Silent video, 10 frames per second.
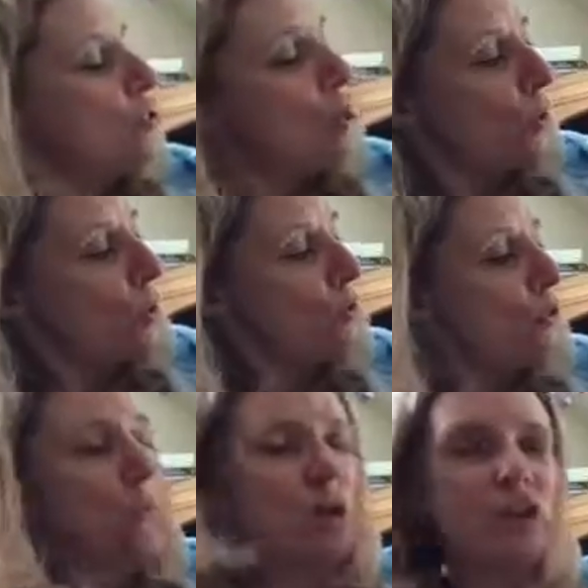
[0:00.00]
No,
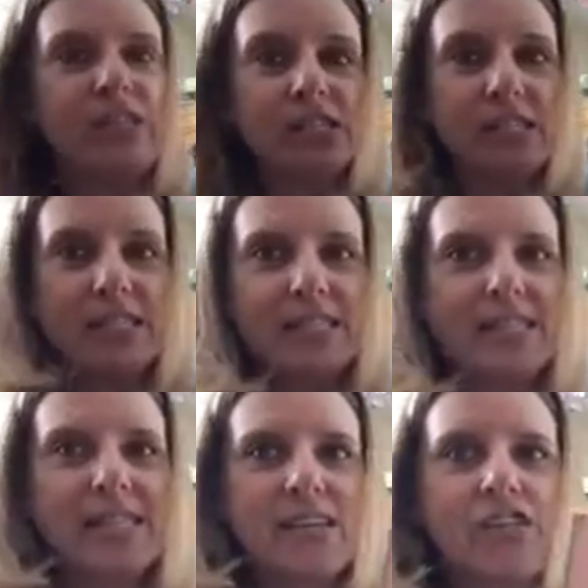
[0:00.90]
George,
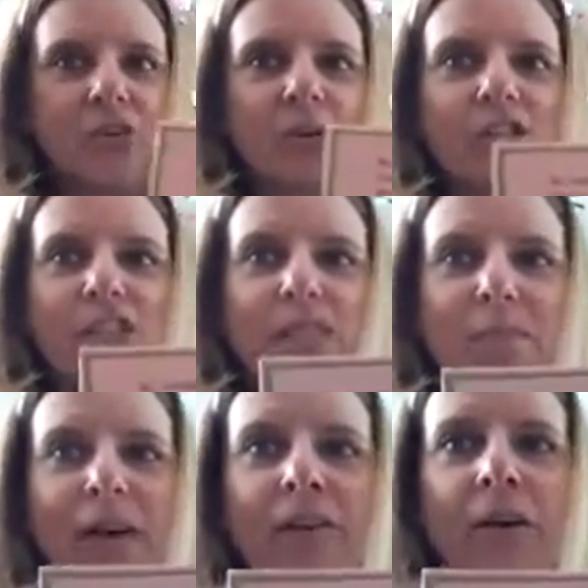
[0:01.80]
said George's
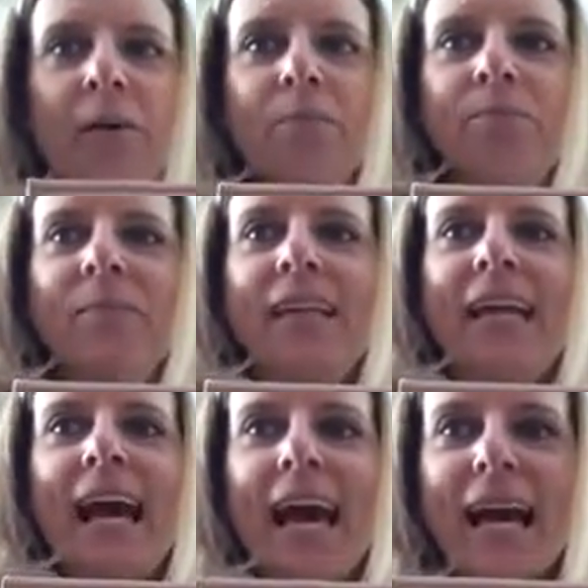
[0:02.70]
mother.
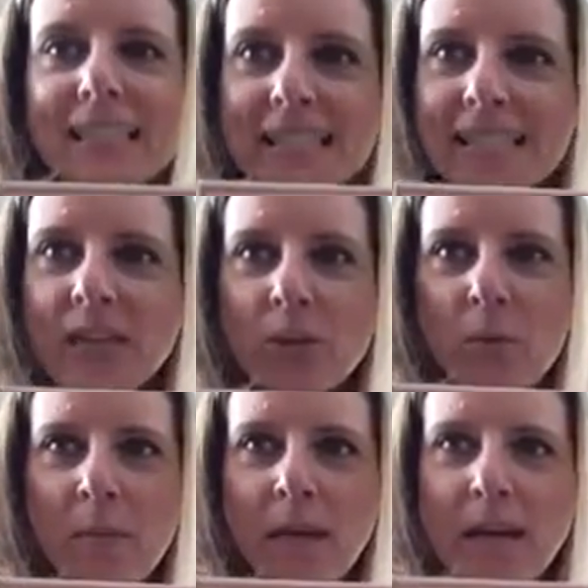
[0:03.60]
Cats
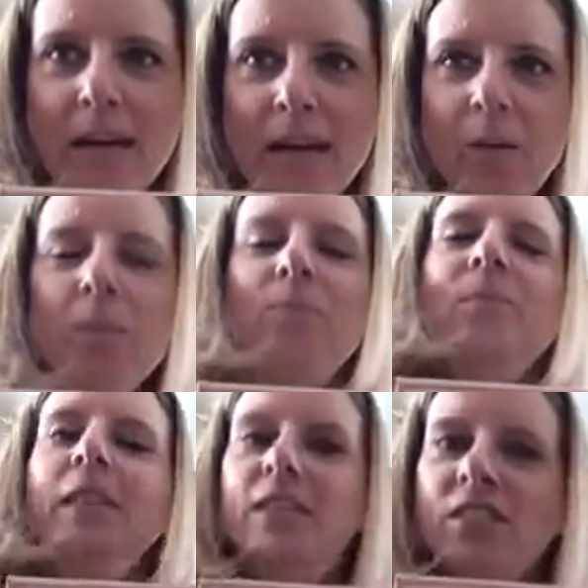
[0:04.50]
go meow.
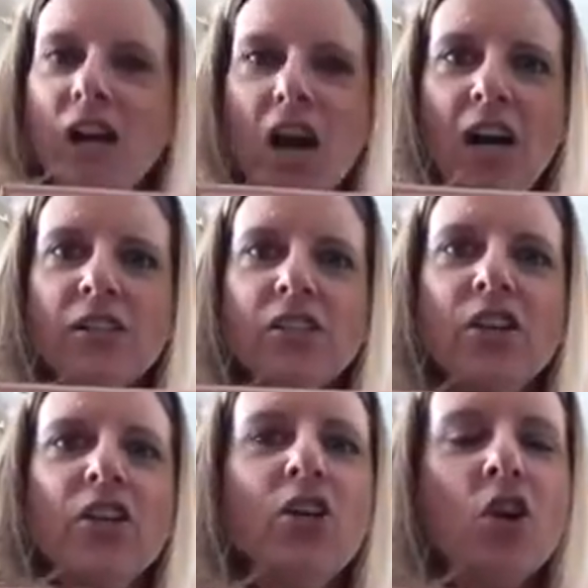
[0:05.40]
Dogs
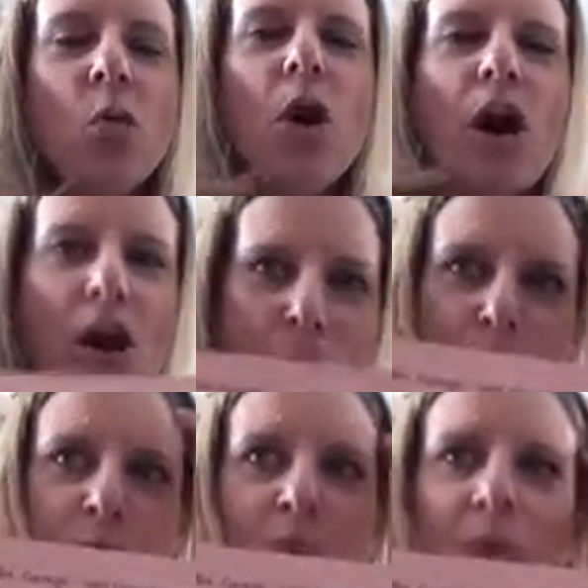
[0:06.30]
go
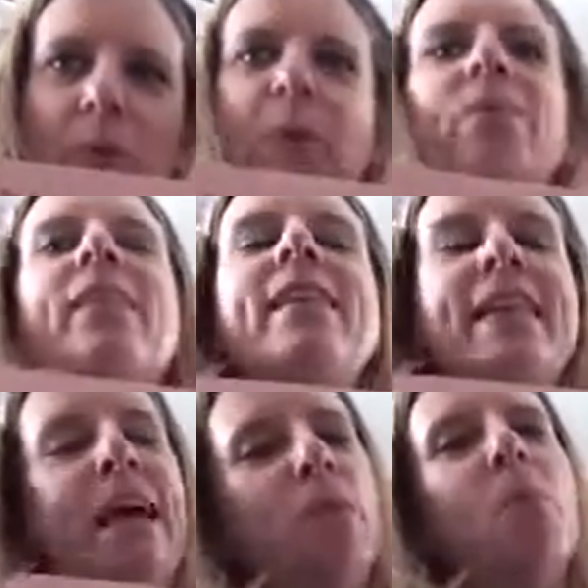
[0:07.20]
arf.
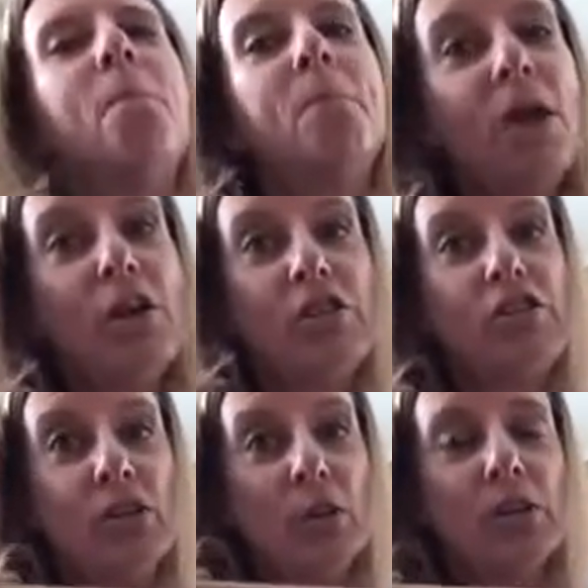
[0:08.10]
Now bark,
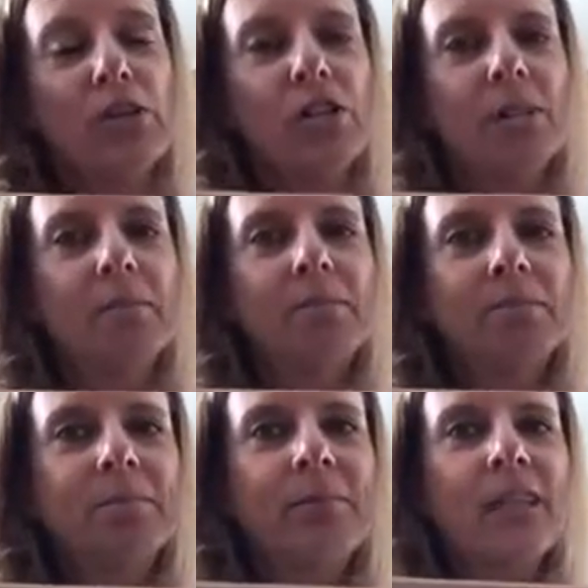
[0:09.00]
George.
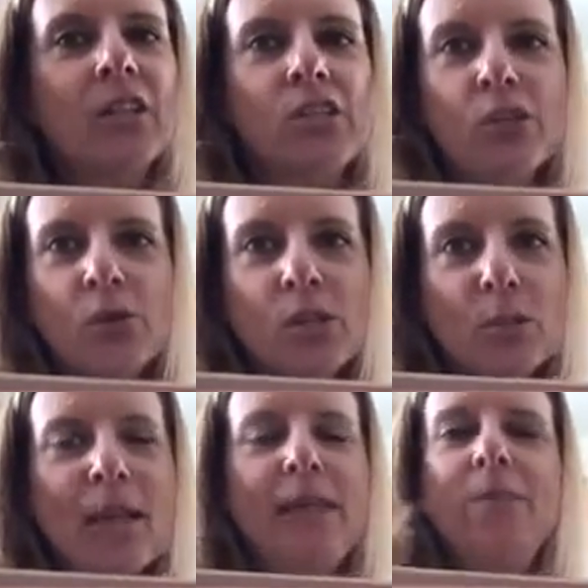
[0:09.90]
George
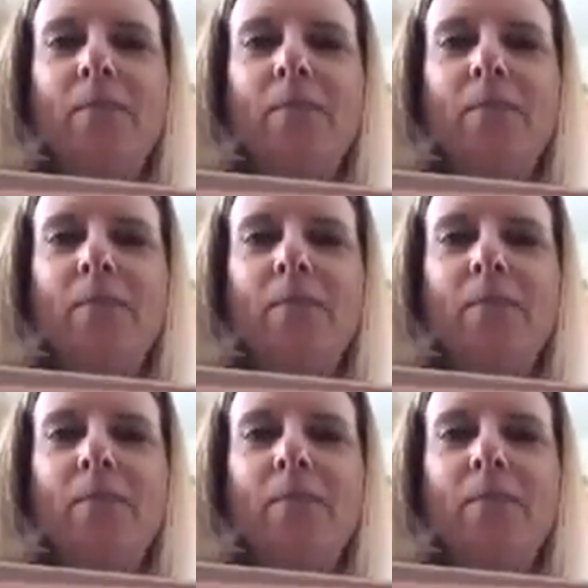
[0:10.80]
went,